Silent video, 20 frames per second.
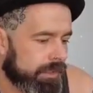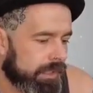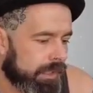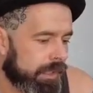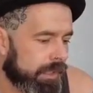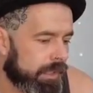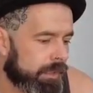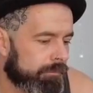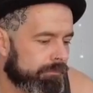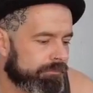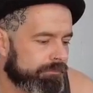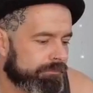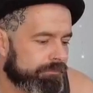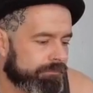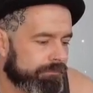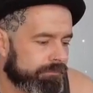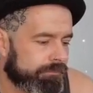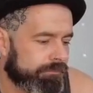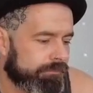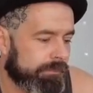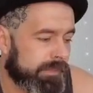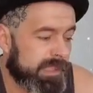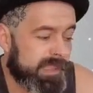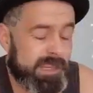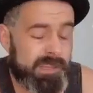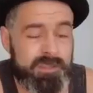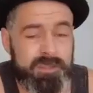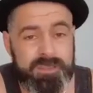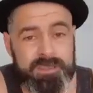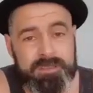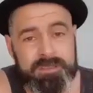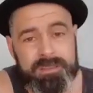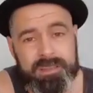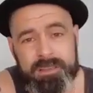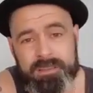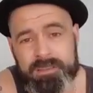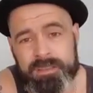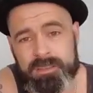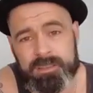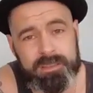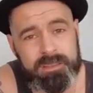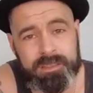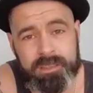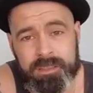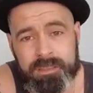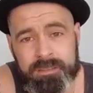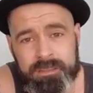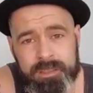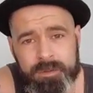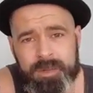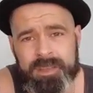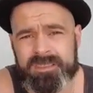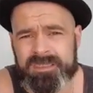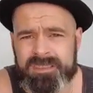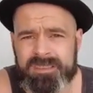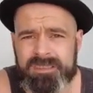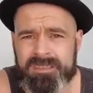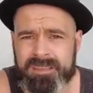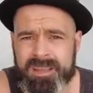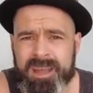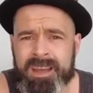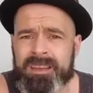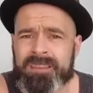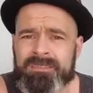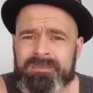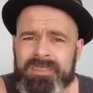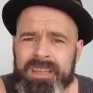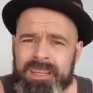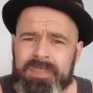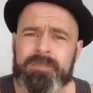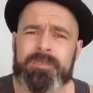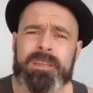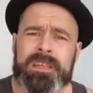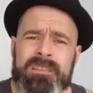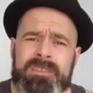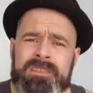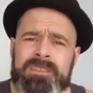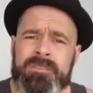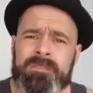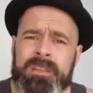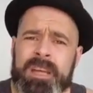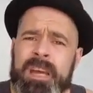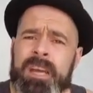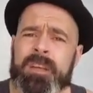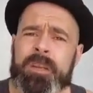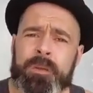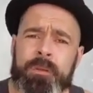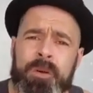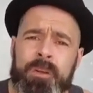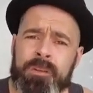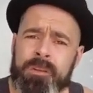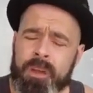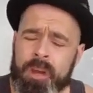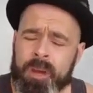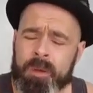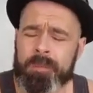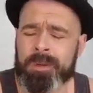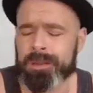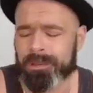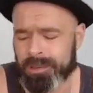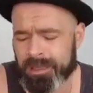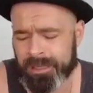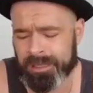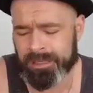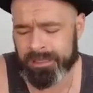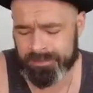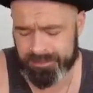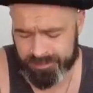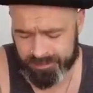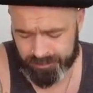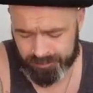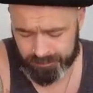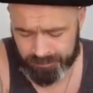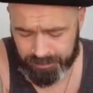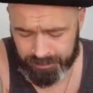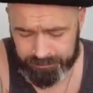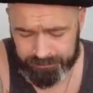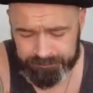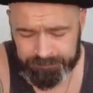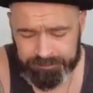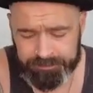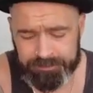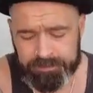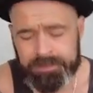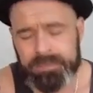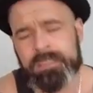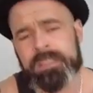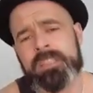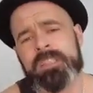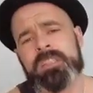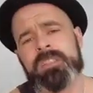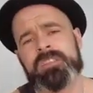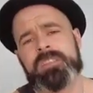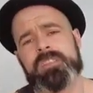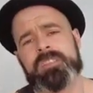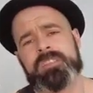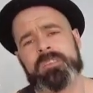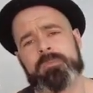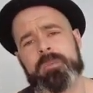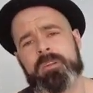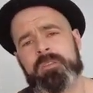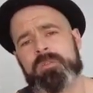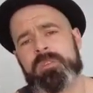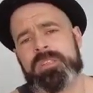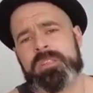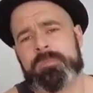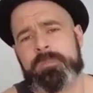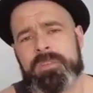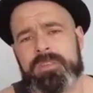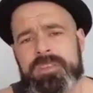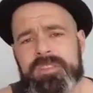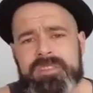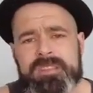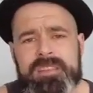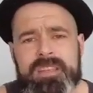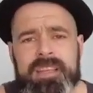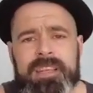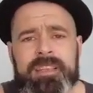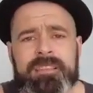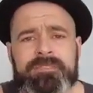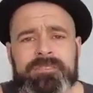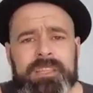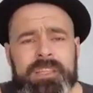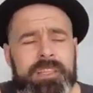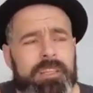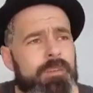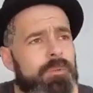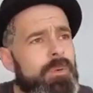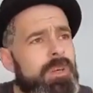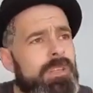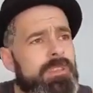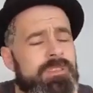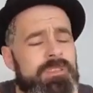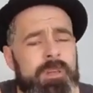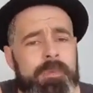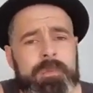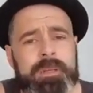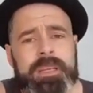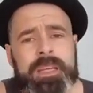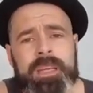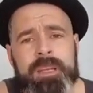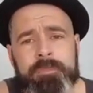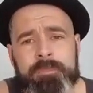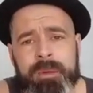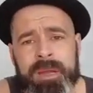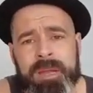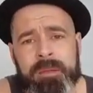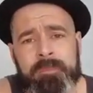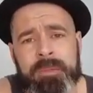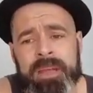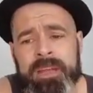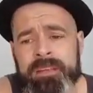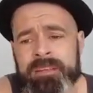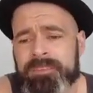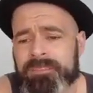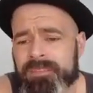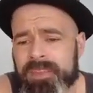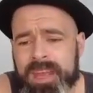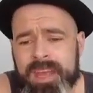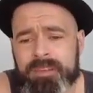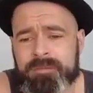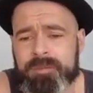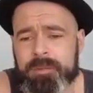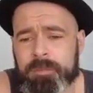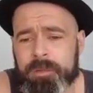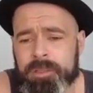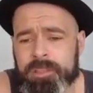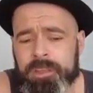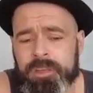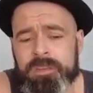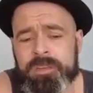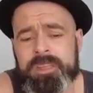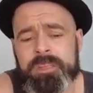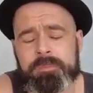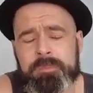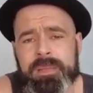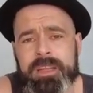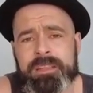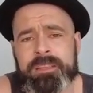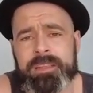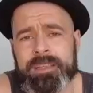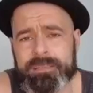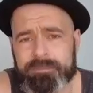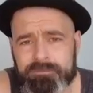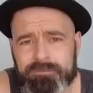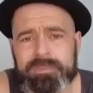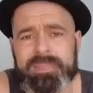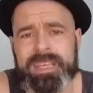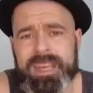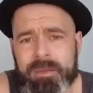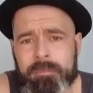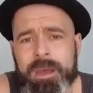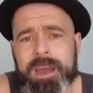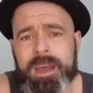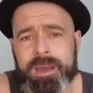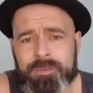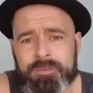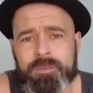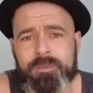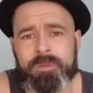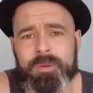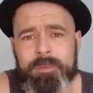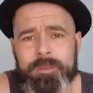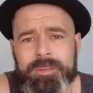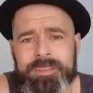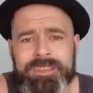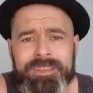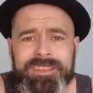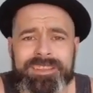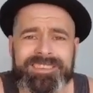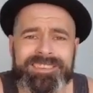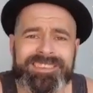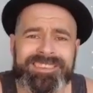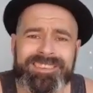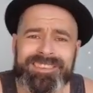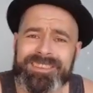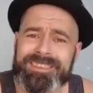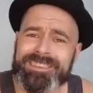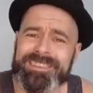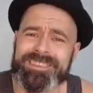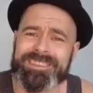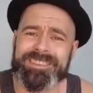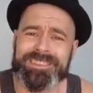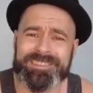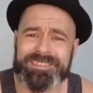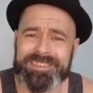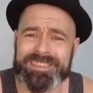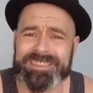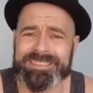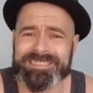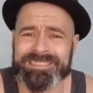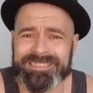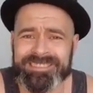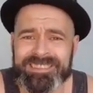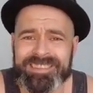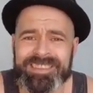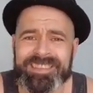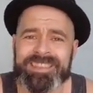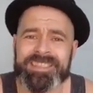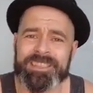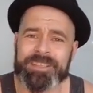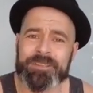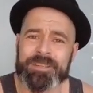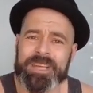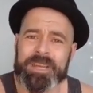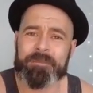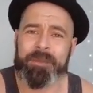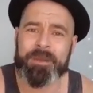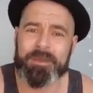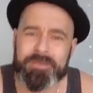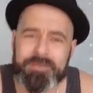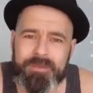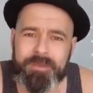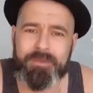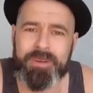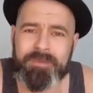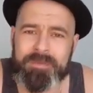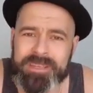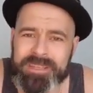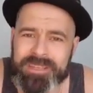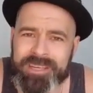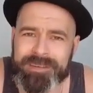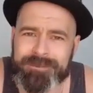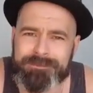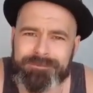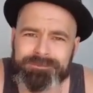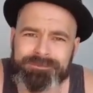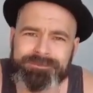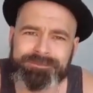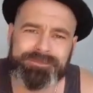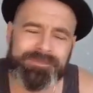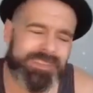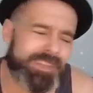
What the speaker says: No, that's just, I don't know. Who else does that? Anyone else do that? Are you all normal? I like to do that. So tomorrow is Mother's Day, and in a world dominated by men, everybody on this planet came out of a woman. You know what I mean? You came out of a woman, you.